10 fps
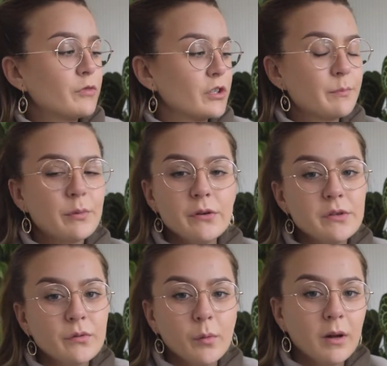just
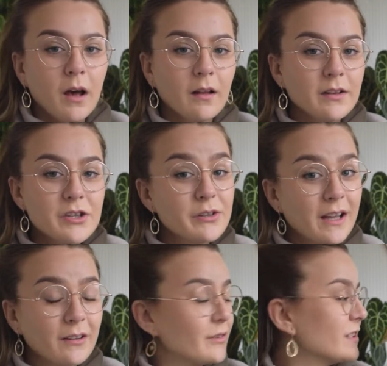beautiful plants, you
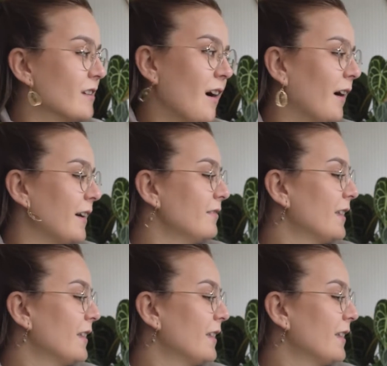cannot deny it.